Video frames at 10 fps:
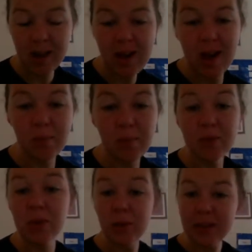And most
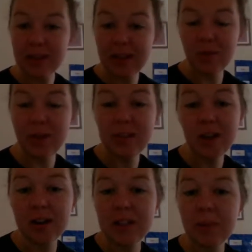recently, we
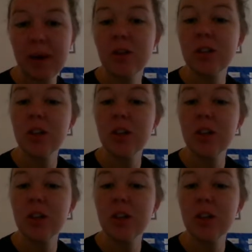talked about